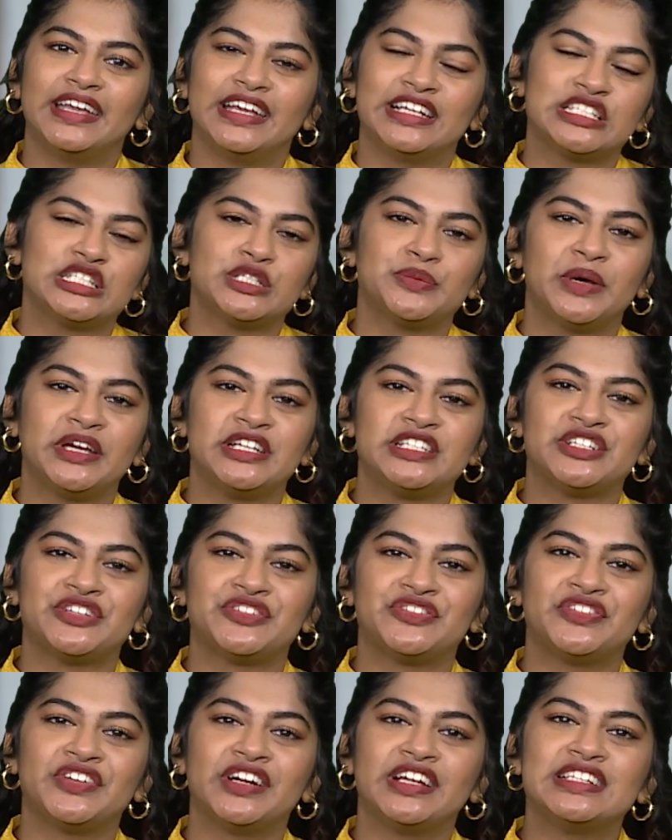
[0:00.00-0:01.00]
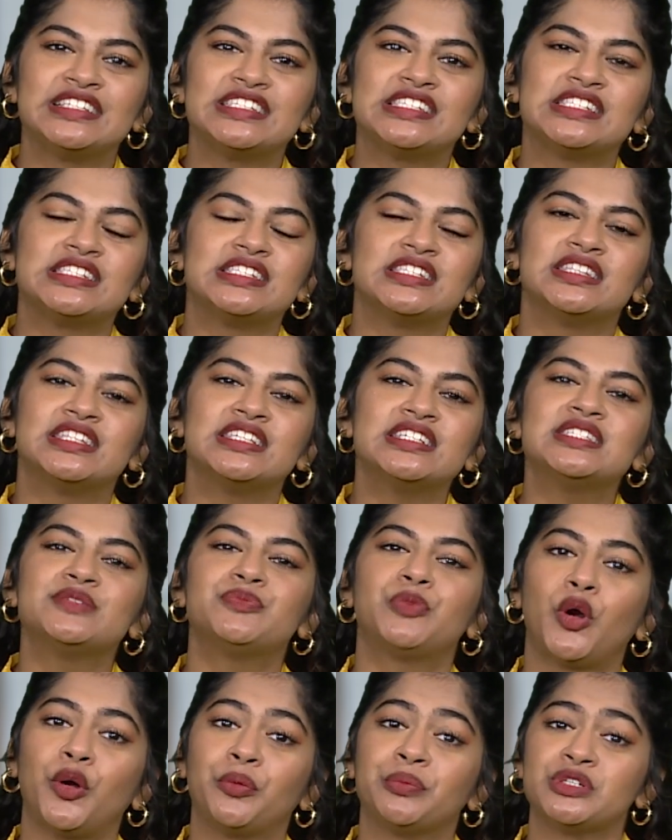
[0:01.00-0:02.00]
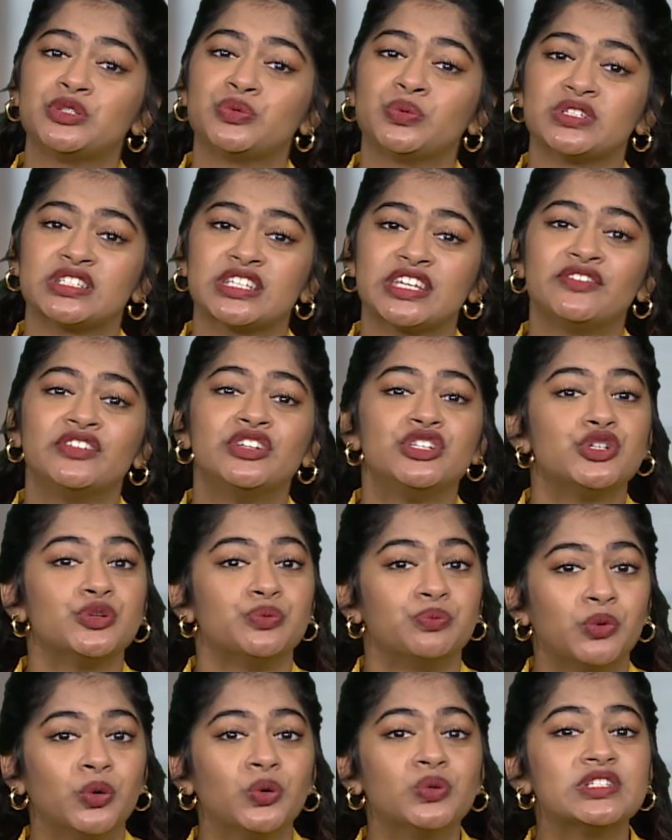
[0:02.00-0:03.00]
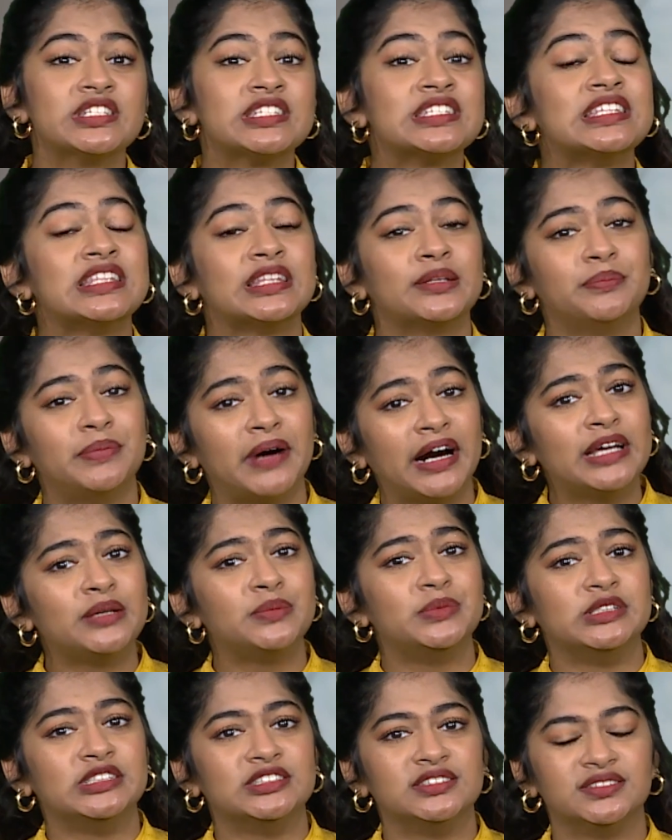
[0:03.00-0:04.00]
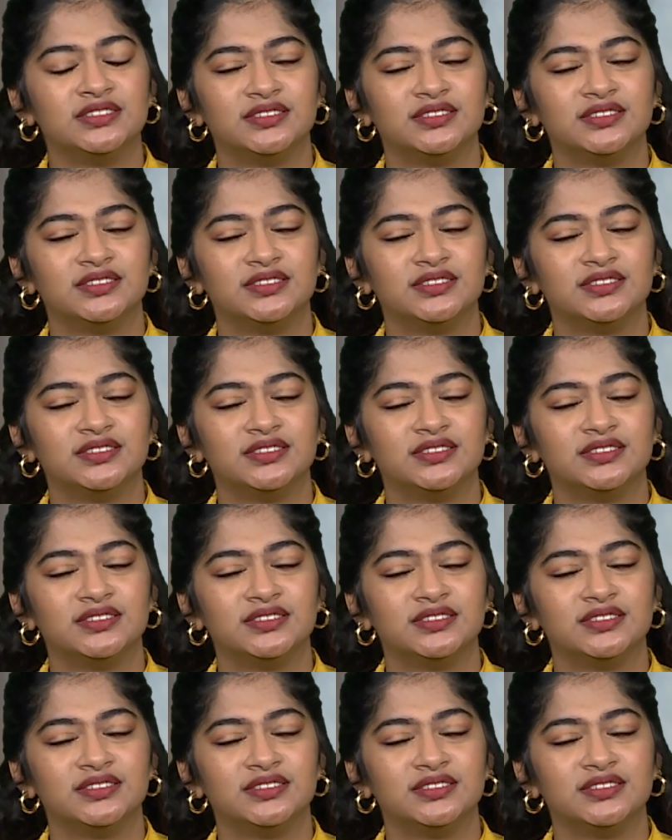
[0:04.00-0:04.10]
Yes, my dear friends, this promise was given to Moses in the Bible.